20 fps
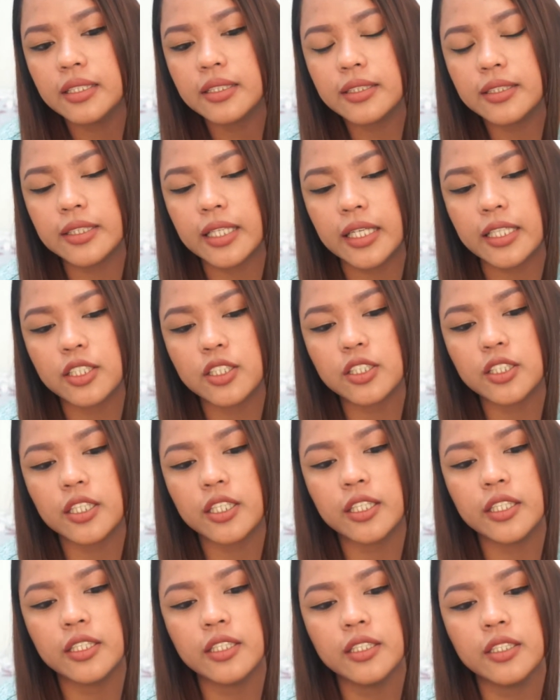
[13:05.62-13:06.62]

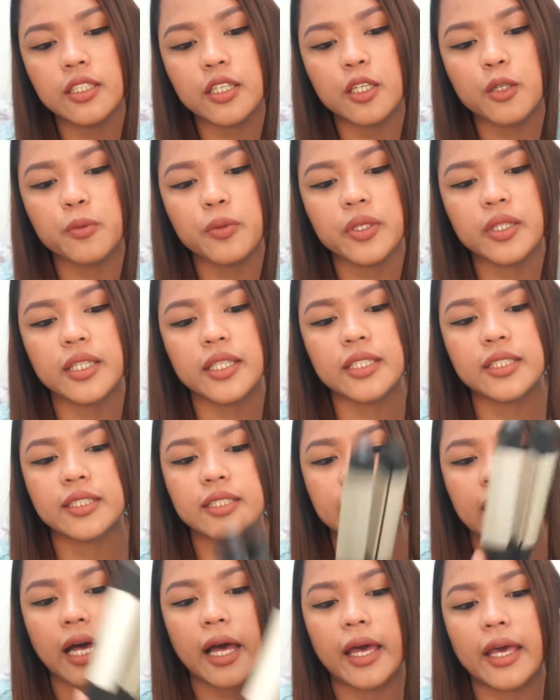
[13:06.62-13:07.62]
section or with this
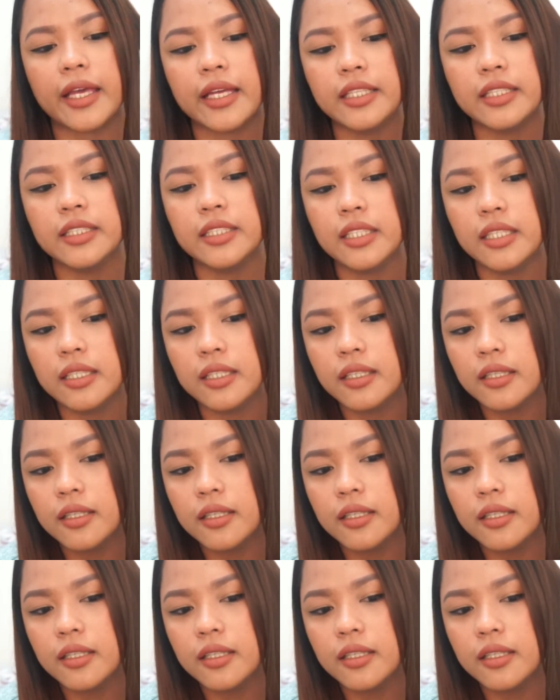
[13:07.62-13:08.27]
side.